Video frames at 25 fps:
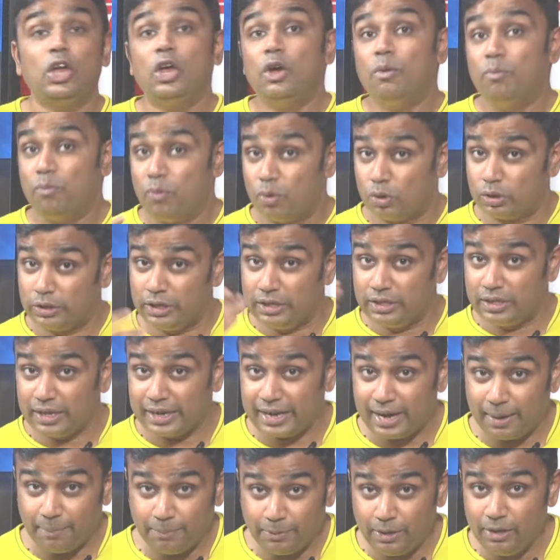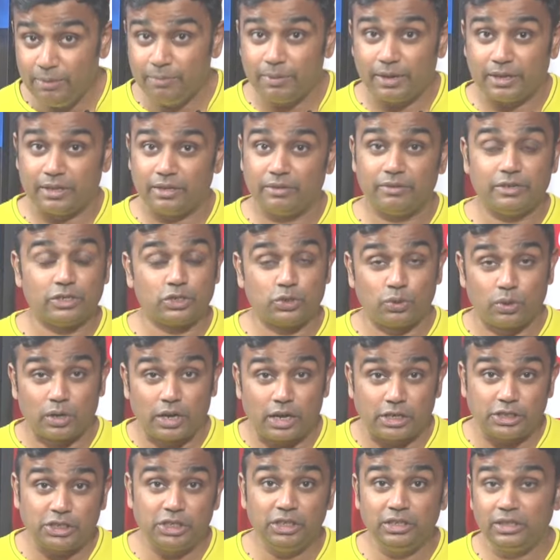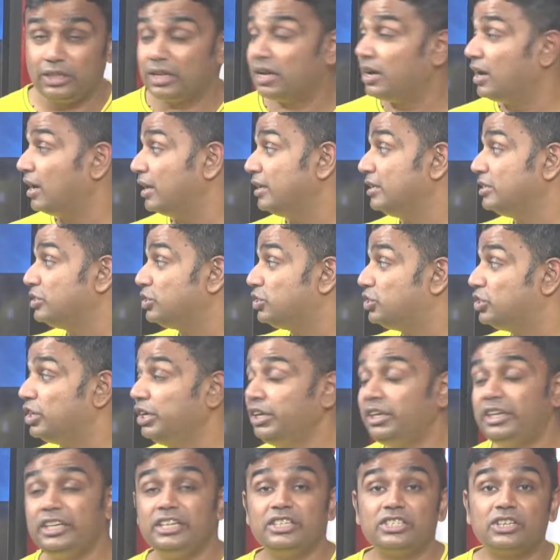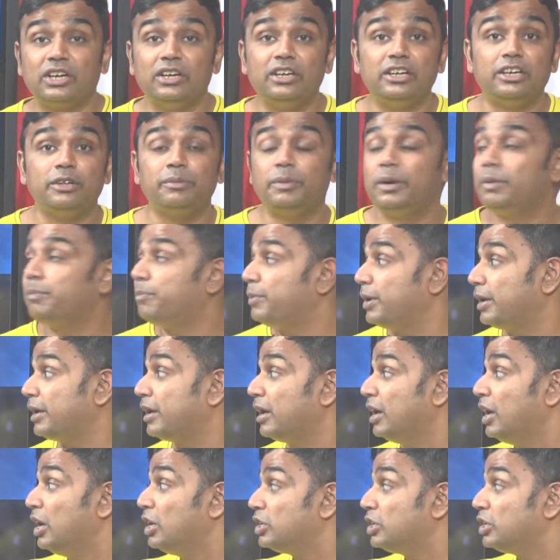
More than the captain, by the way. So, Rashid Khan is GT's ultimate pick.